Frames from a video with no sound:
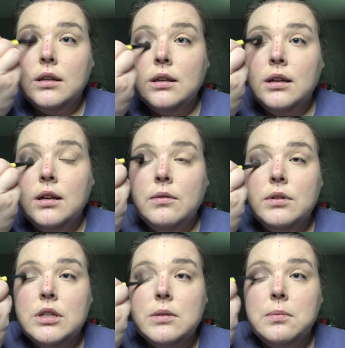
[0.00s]
And I would
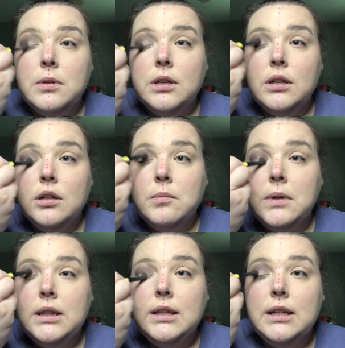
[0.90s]
just put it on
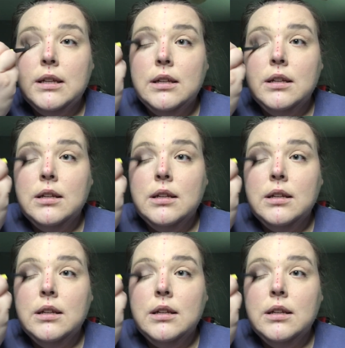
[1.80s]
my lid.